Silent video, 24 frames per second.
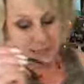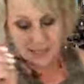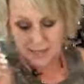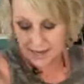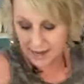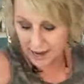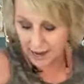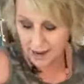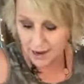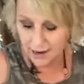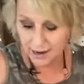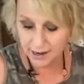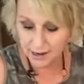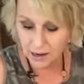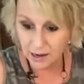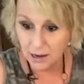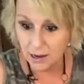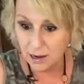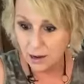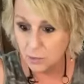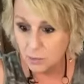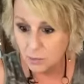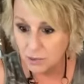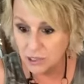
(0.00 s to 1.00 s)
stack,
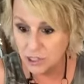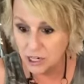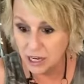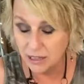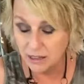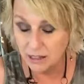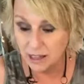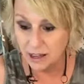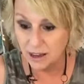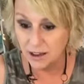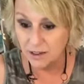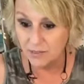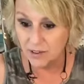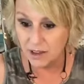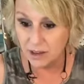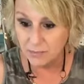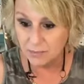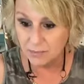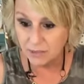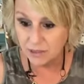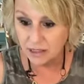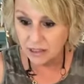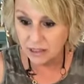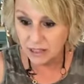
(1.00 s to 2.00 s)
which I love.
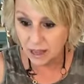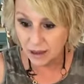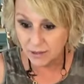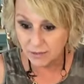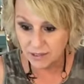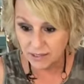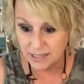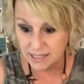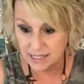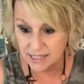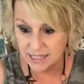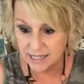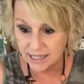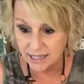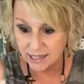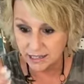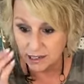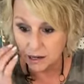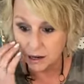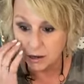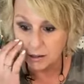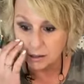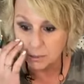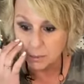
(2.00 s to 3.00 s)
I'm loving
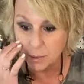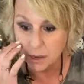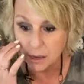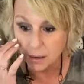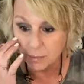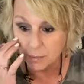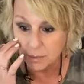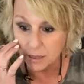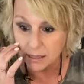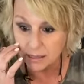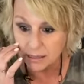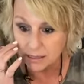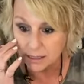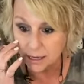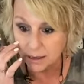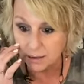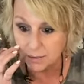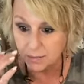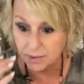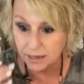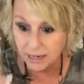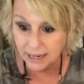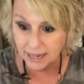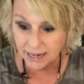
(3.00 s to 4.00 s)
seeing y'all's pumpkins
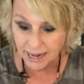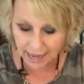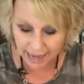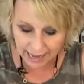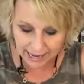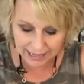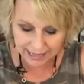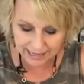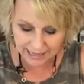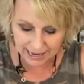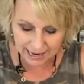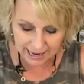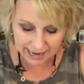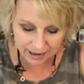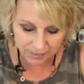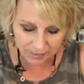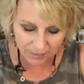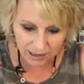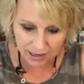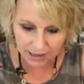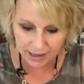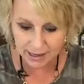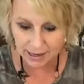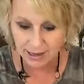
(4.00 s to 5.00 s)
coming in. Hey,
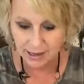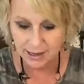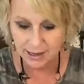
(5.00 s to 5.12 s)
Tammy.